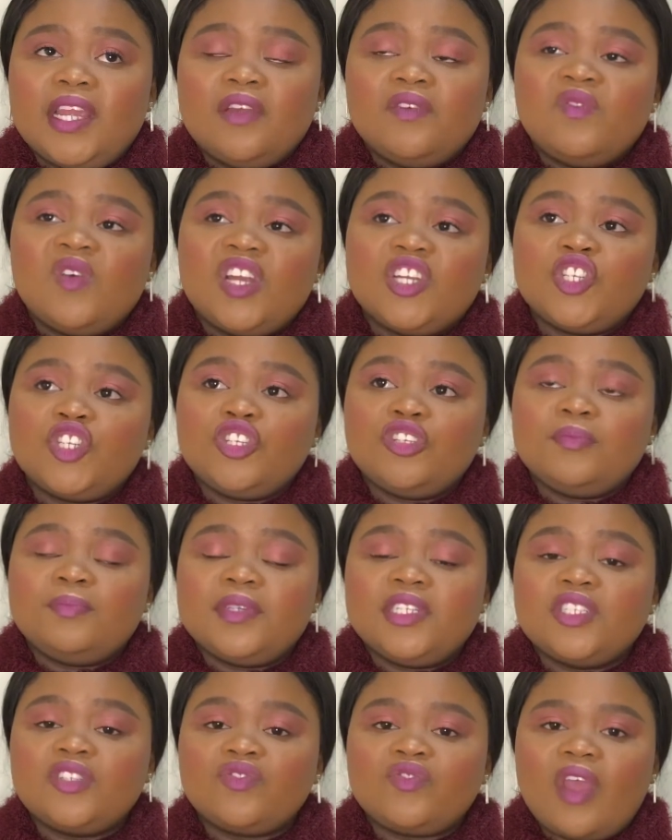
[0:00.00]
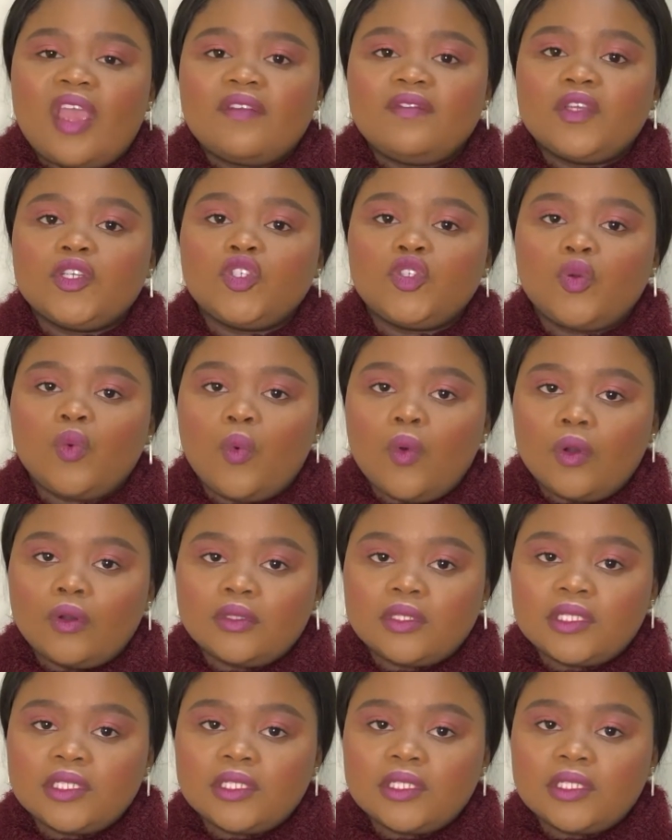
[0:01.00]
everyone should be striving towards